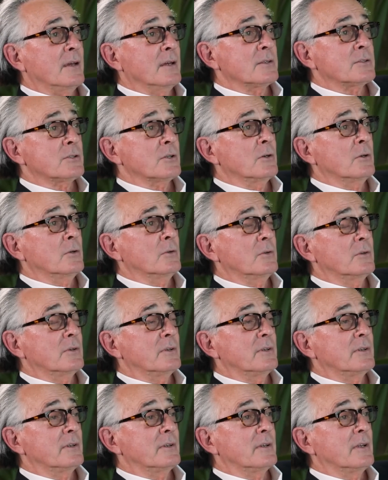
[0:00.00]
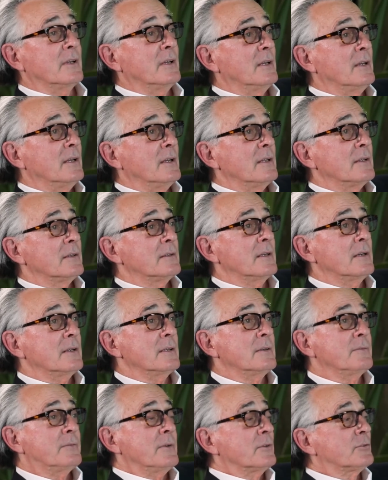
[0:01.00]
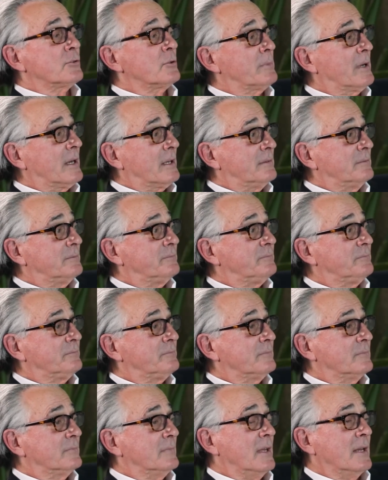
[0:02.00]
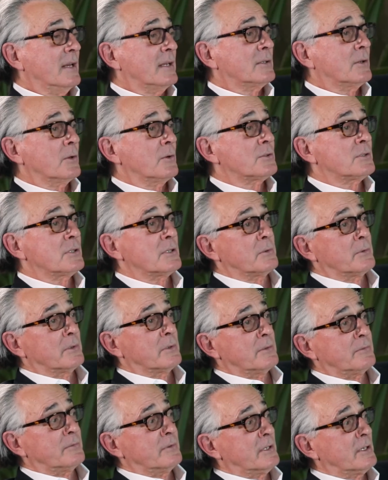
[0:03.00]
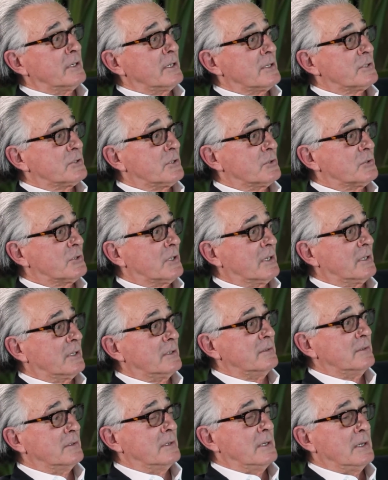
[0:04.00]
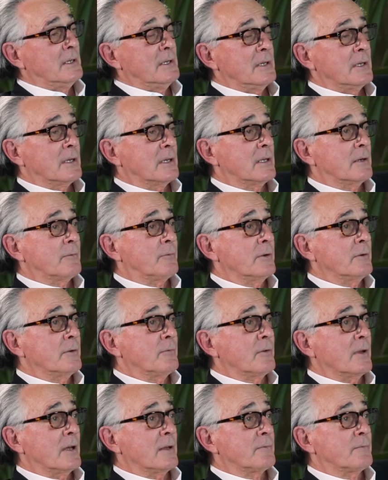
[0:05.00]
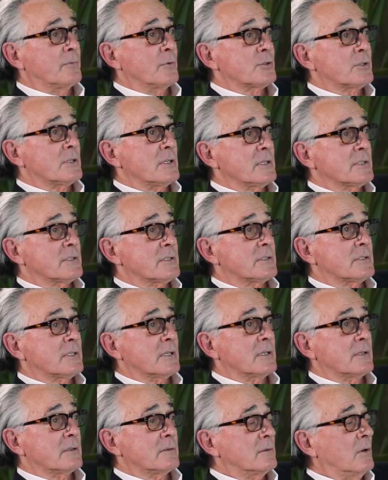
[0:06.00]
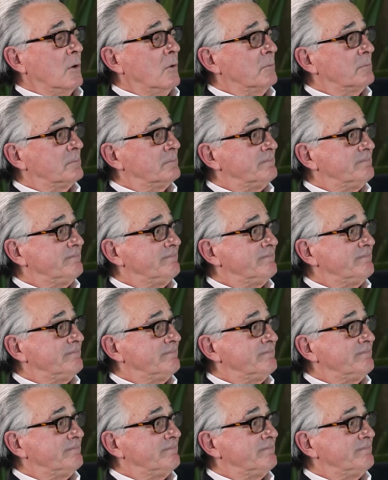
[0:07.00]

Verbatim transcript: So then I didn't feel so bad. And I had to go to Tenerife and get a nice suntan and get a free flight, first class ticket home.